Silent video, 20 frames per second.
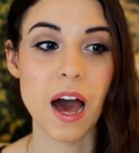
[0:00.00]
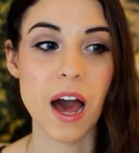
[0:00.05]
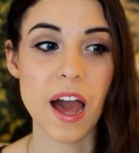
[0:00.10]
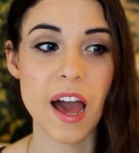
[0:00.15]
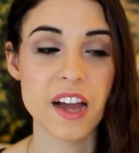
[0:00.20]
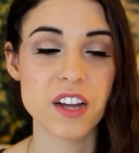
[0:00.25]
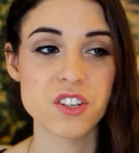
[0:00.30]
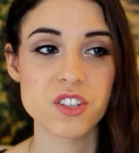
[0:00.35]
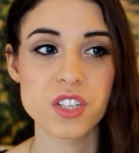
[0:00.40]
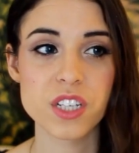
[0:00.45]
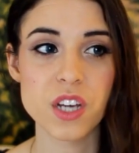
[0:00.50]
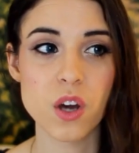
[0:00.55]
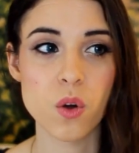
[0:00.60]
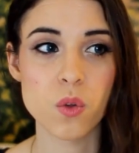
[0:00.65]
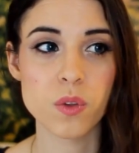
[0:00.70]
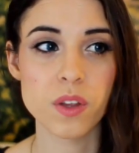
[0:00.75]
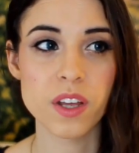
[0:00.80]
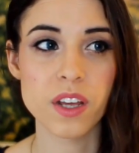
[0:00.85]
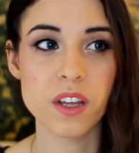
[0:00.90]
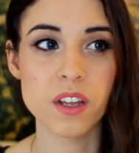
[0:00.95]

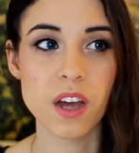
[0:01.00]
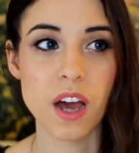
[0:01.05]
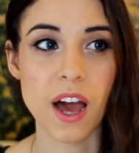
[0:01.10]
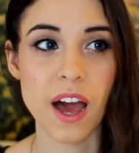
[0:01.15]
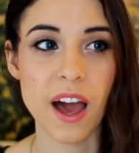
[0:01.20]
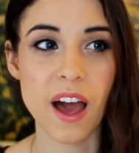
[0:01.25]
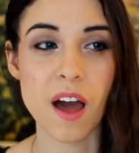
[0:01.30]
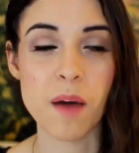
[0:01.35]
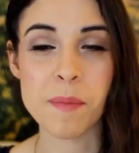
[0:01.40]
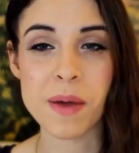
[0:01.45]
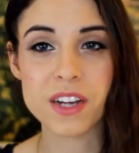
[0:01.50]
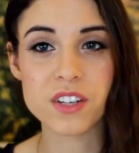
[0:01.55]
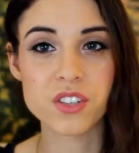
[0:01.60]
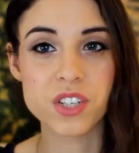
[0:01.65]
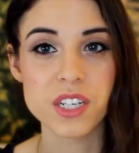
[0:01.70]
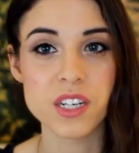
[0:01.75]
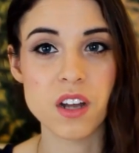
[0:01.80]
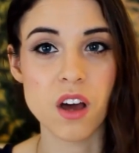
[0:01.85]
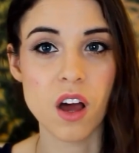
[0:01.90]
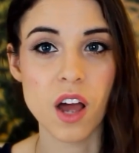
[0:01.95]
I'm
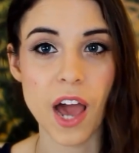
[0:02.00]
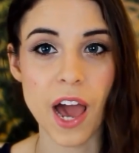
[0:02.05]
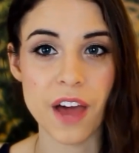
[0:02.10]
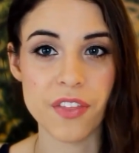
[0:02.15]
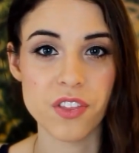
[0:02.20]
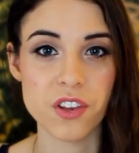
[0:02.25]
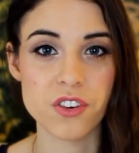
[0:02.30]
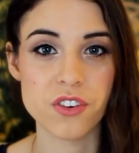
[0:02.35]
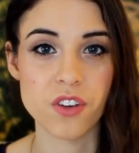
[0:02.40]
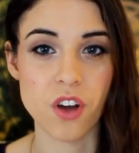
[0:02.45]
actually not at the